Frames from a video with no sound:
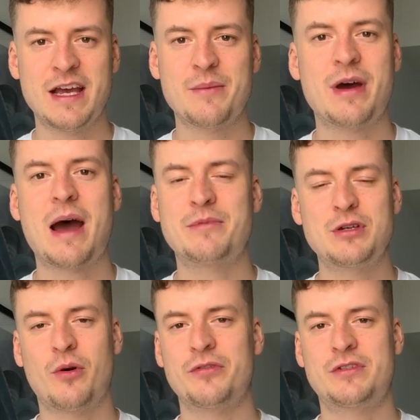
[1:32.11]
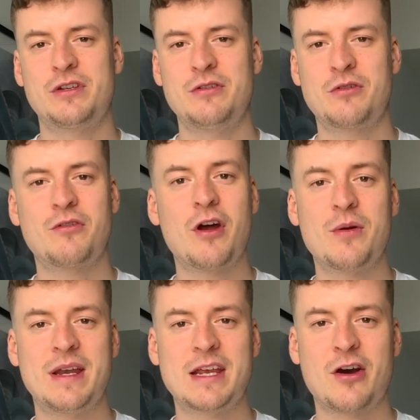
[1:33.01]
Perhaps you want to grow
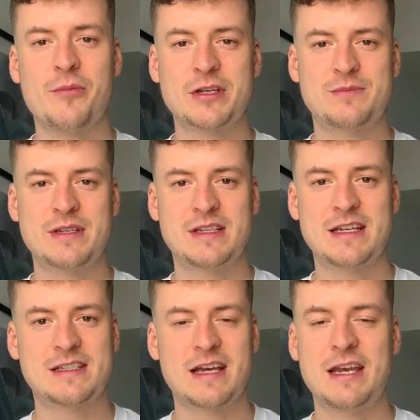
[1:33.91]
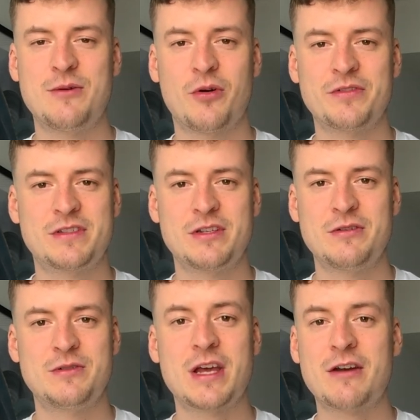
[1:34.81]
an e-commerce business and you want
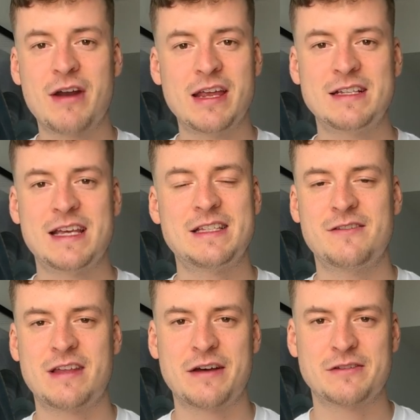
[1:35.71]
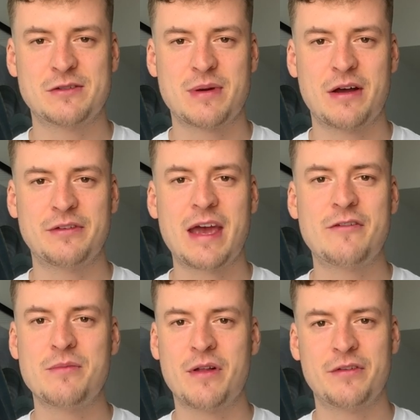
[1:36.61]
to generate tens of thousands of pounds
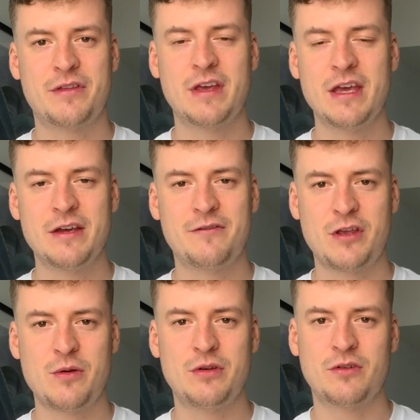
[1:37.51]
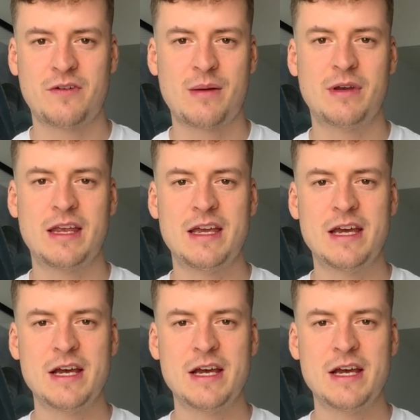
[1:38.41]
every month for you and your family,